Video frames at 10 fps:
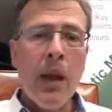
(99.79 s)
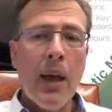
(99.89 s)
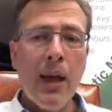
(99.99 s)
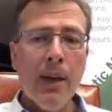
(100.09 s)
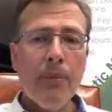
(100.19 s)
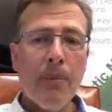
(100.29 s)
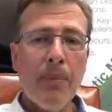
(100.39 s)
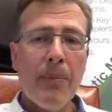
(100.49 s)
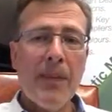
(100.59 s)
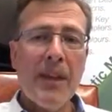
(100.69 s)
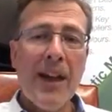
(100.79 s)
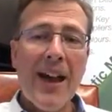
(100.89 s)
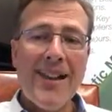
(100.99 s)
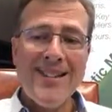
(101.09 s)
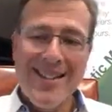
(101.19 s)
uh,
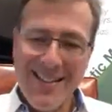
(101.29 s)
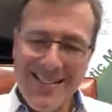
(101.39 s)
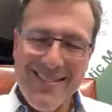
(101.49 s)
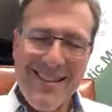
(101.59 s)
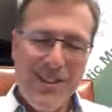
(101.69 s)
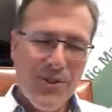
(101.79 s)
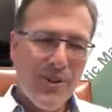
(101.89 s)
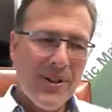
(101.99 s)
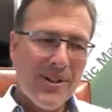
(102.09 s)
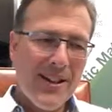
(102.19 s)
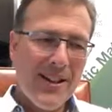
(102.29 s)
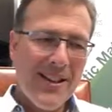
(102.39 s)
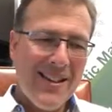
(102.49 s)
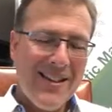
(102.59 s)
another interesting